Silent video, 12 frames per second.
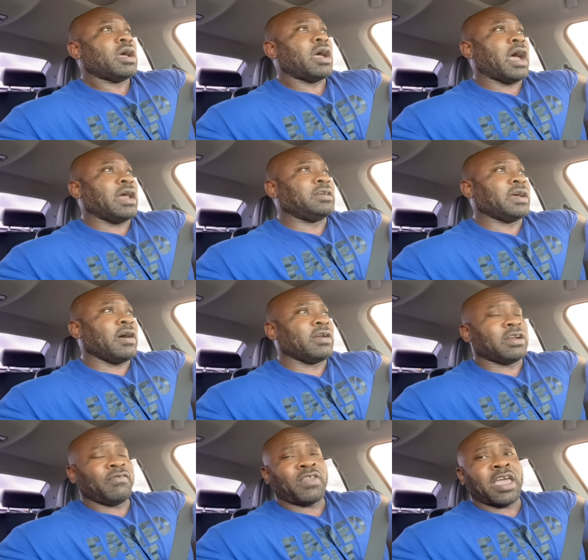I doubted
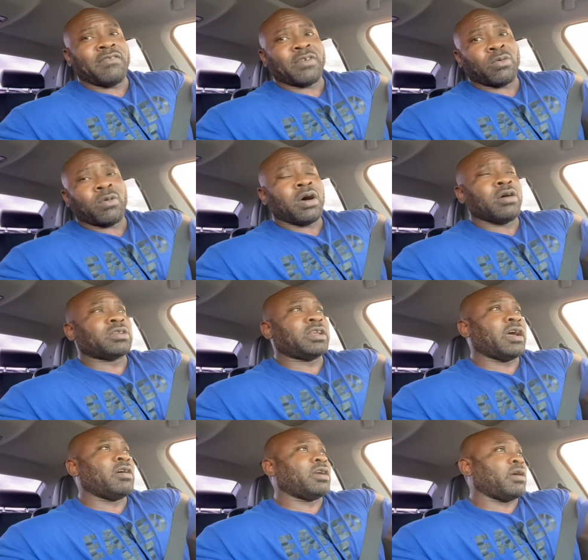if they even walked
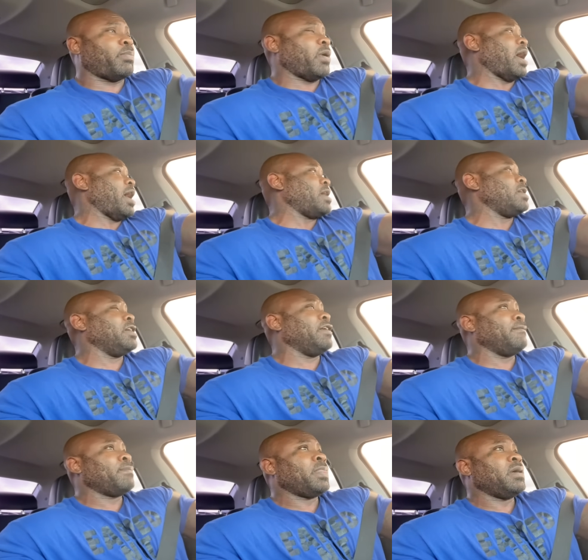down there by
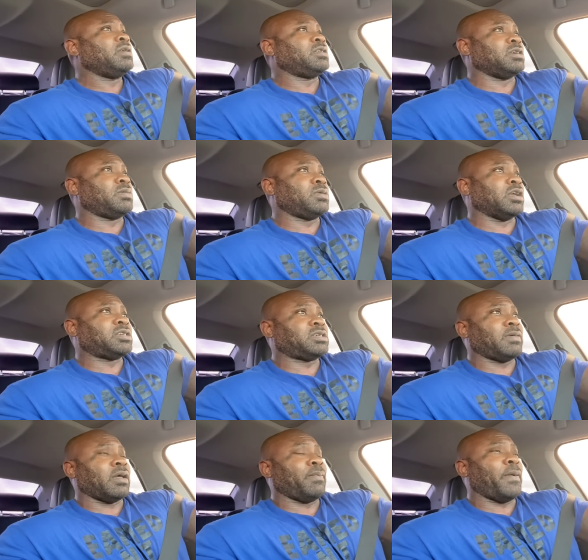him to,
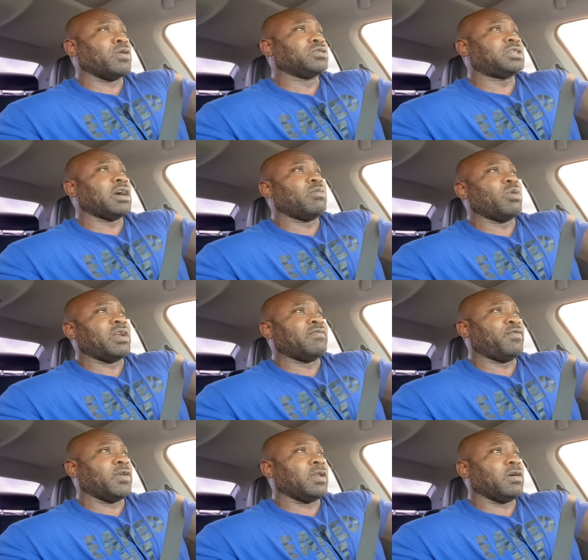to, post up with him
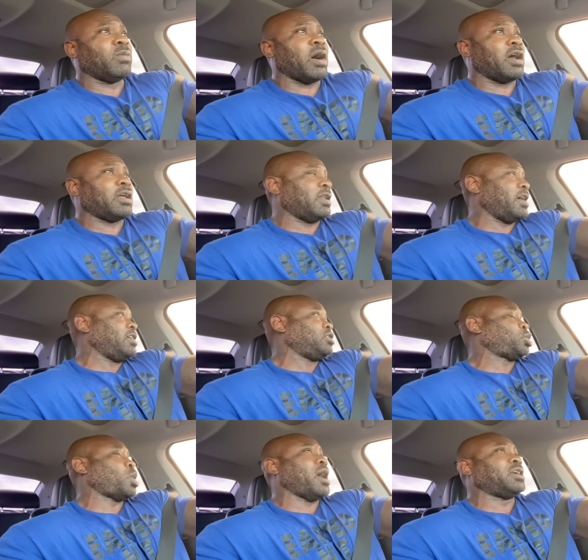for a little while to let his
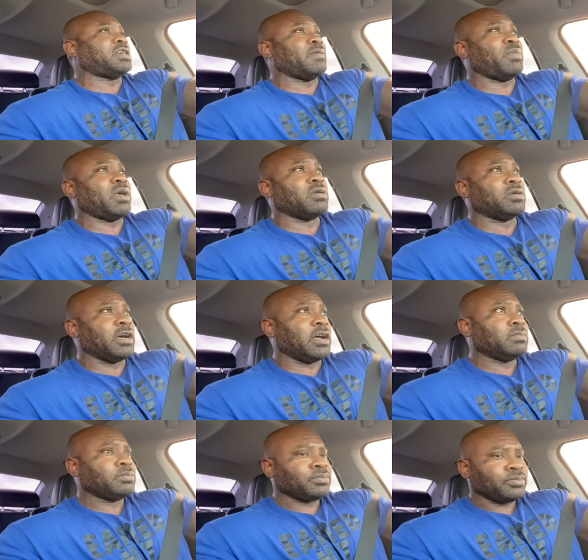traction build up.
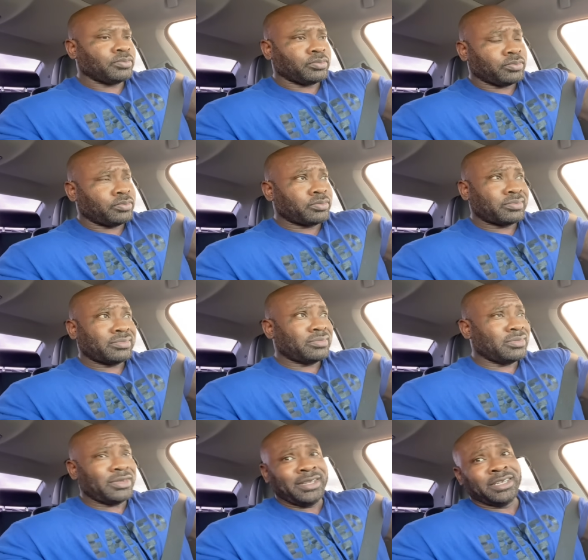
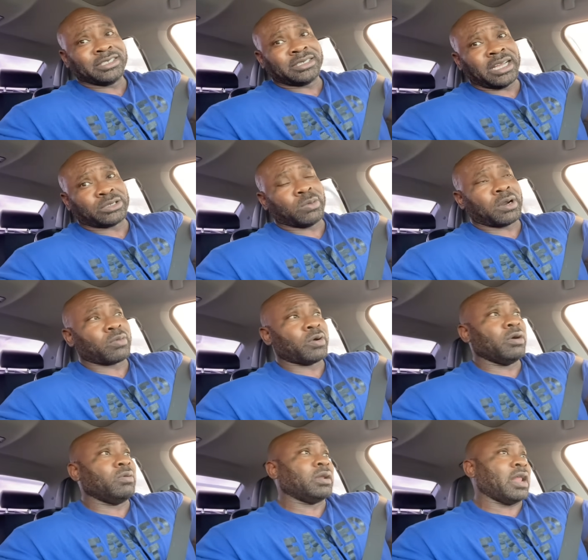Because that's what a
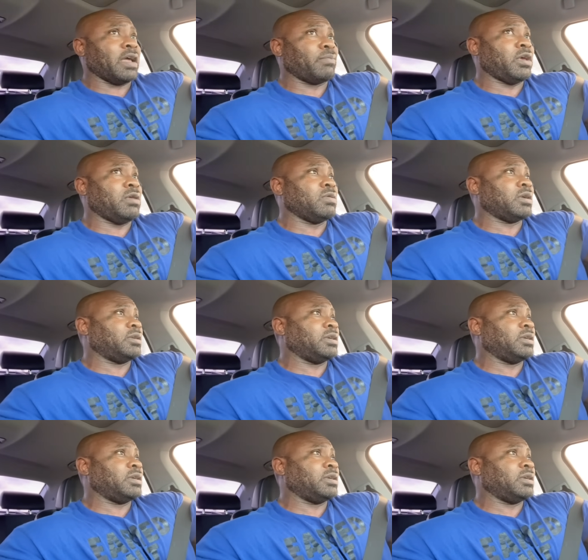real one like me would have